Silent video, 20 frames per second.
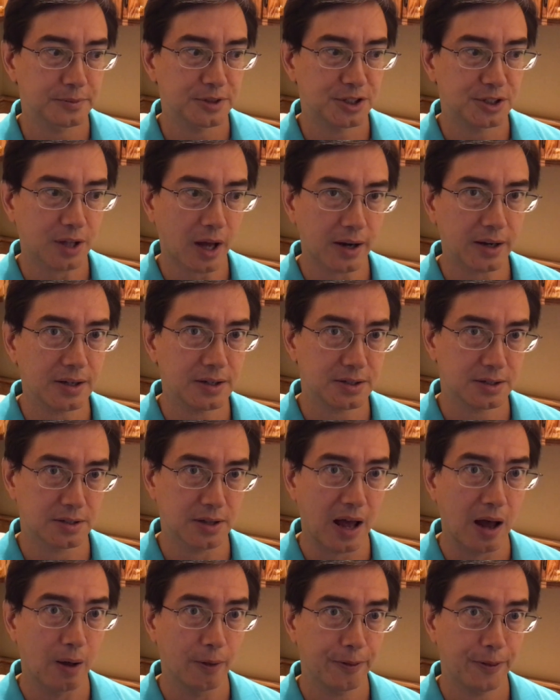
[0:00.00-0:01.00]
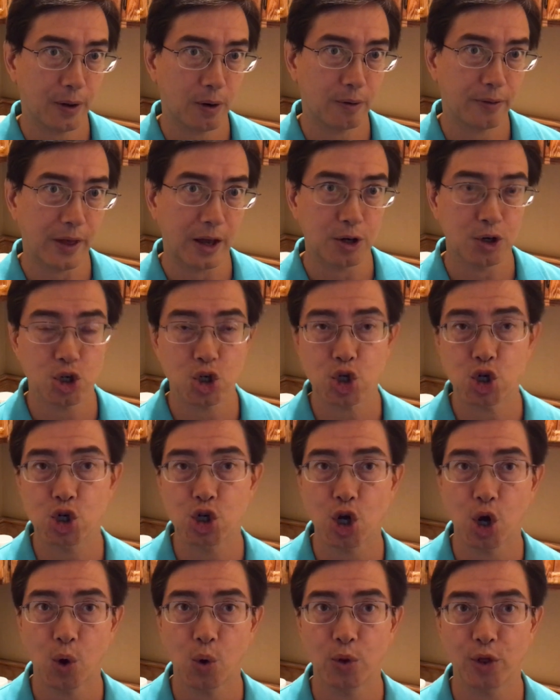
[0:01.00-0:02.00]
studies out there that
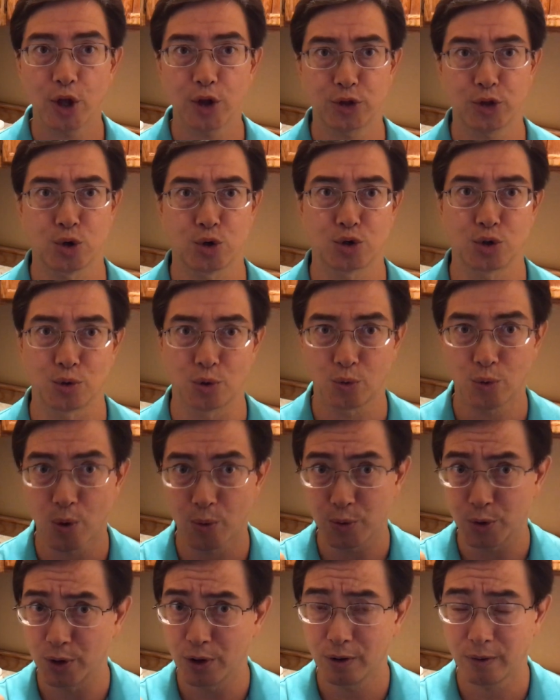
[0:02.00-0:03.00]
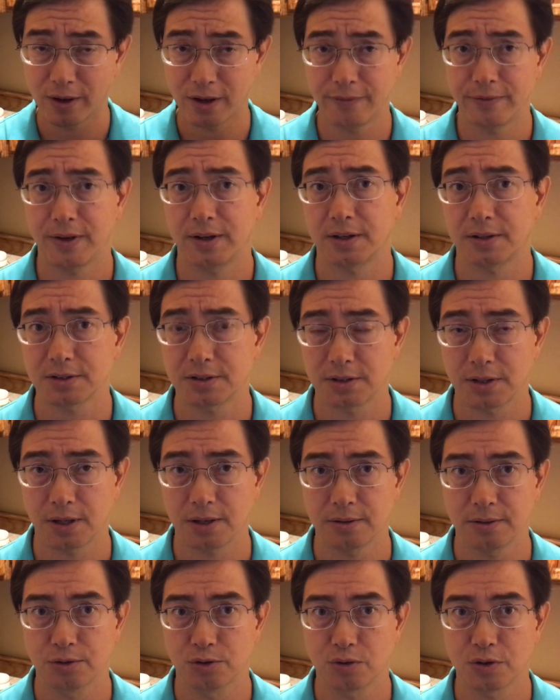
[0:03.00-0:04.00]
show that there's, quote, no evidence
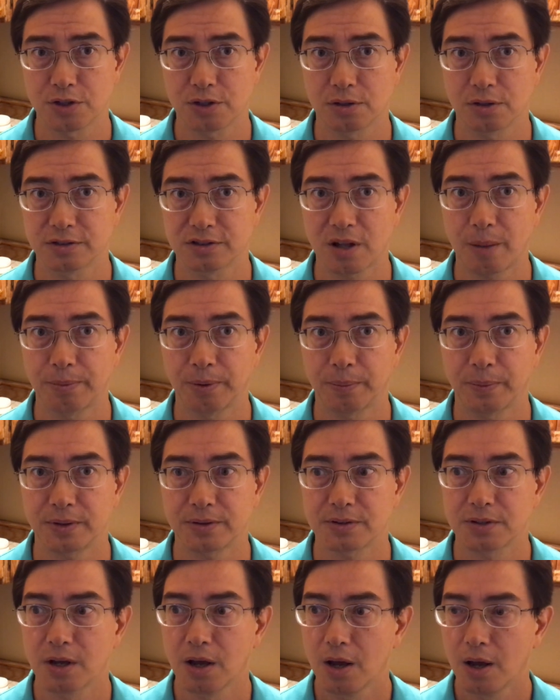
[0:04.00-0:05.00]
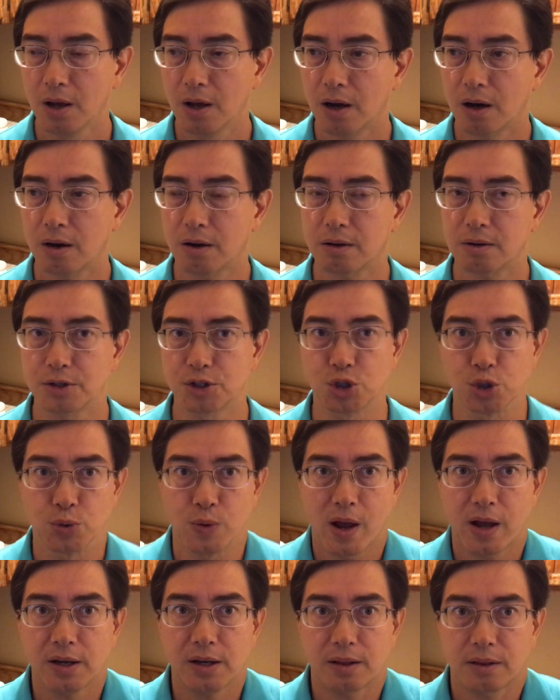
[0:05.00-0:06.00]
that nutritional supplements
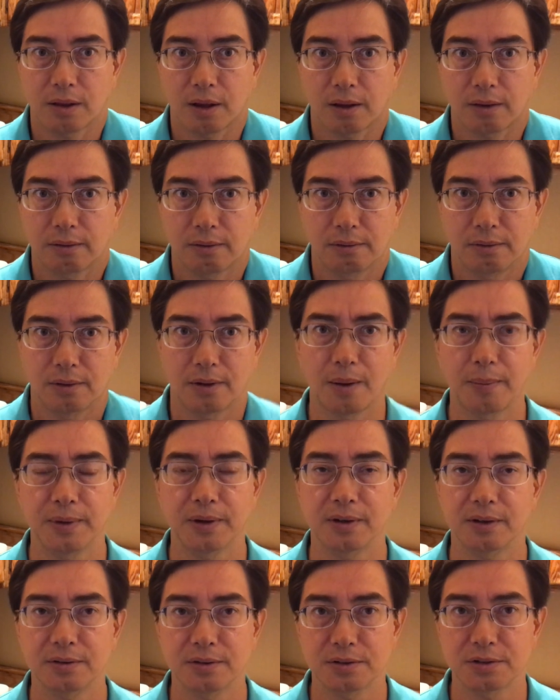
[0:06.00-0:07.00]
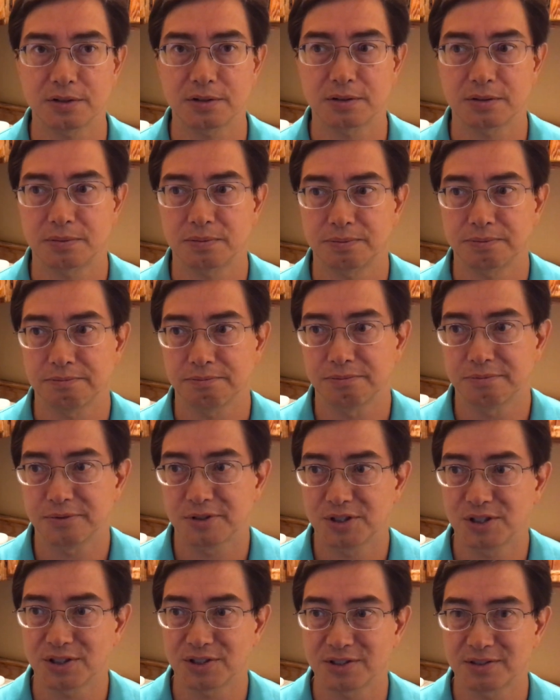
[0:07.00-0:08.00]
do anything. I mean, and this is
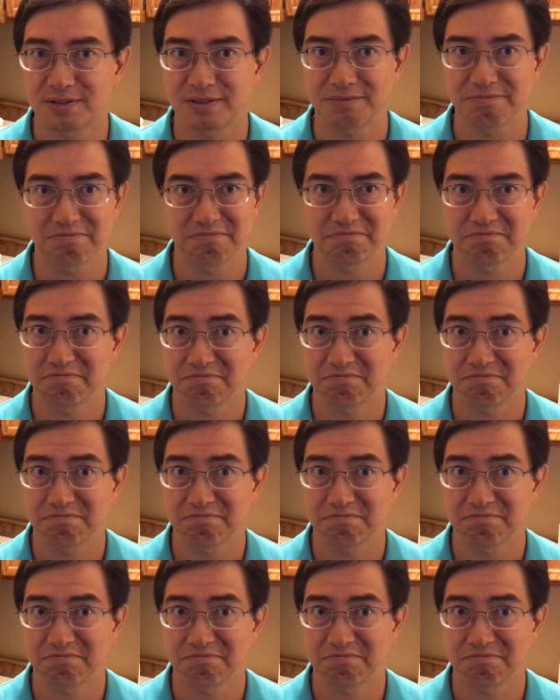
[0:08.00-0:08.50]
just